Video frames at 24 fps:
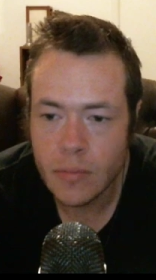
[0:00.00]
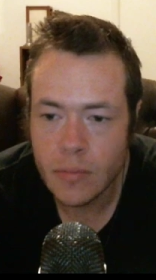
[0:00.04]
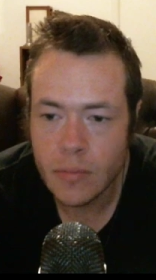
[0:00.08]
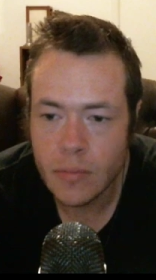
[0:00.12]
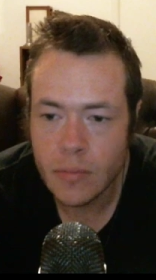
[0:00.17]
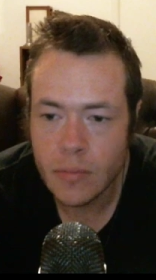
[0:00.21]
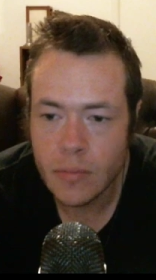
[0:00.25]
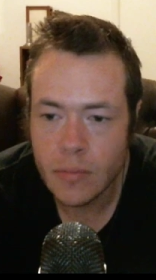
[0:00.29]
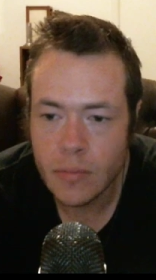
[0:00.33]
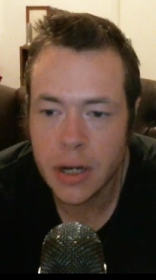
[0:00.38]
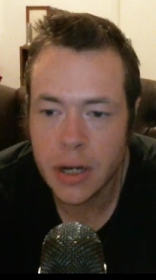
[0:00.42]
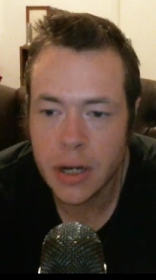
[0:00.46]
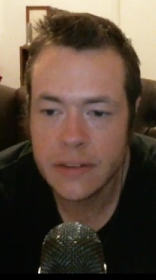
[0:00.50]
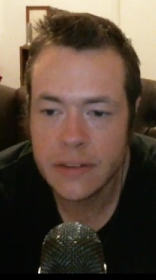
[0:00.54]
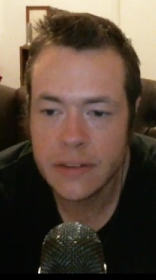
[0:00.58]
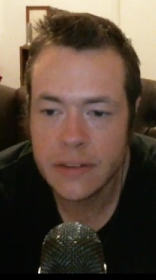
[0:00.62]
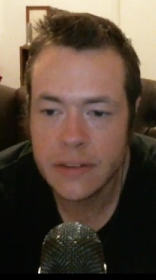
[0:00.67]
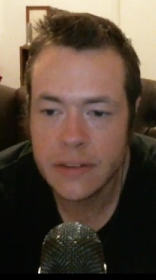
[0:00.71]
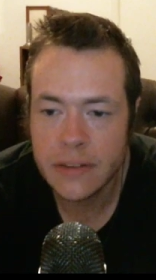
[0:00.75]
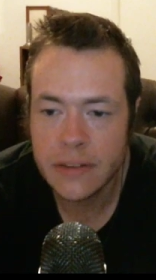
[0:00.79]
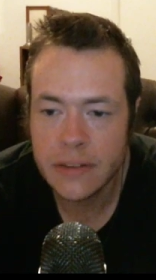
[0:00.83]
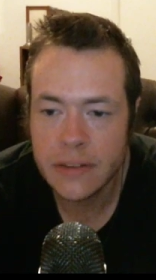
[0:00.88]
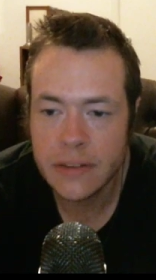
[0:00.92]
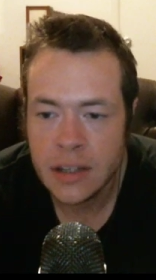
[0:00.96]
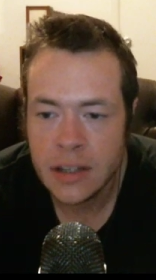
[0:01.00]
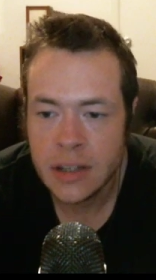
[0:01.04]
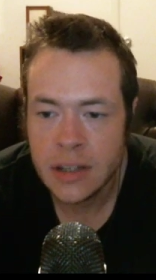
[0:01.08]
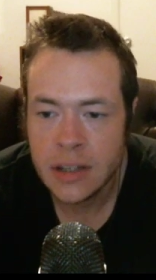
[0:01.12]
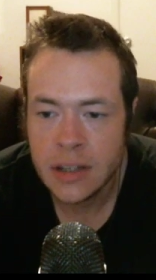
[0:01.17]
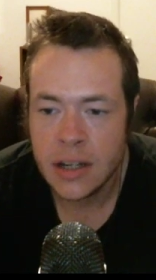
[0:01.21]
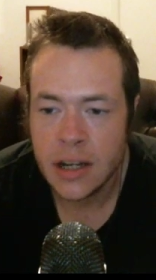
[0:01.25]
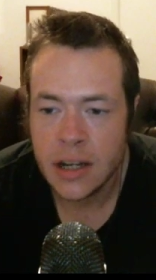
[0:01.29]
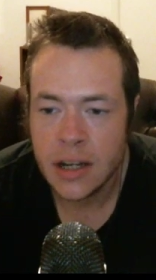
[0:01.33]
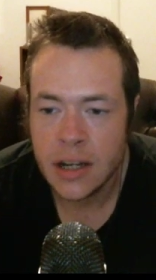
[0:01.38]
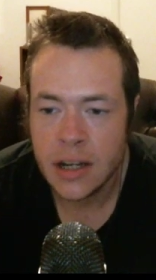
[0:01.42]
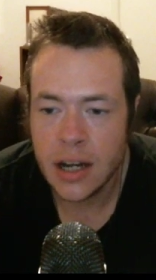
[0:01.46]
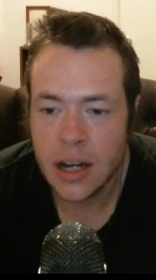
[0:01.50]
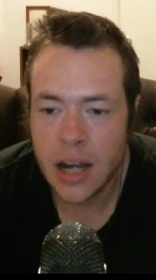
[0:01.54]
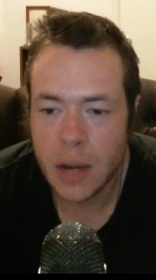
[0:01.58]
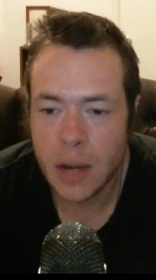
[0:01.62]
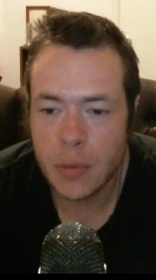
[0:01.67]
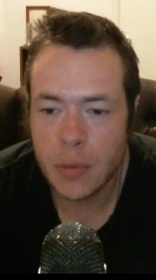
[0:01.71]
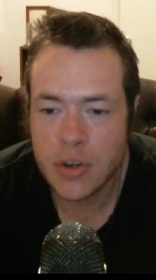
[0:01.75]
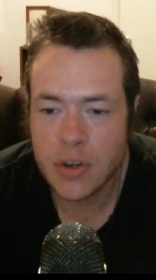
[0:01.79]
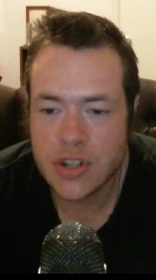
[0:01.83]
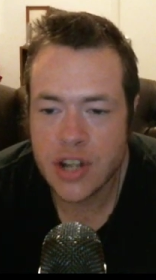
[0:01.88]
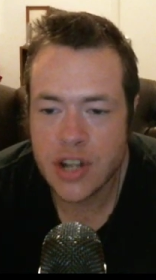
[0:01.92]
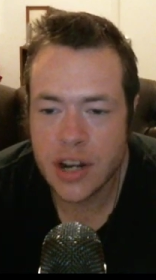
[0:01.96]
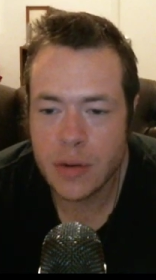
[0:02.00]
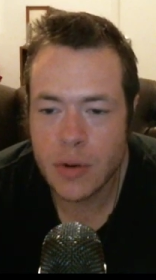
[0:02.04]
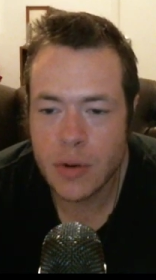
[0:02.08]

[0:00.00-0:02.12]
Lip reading: But I wish Teddy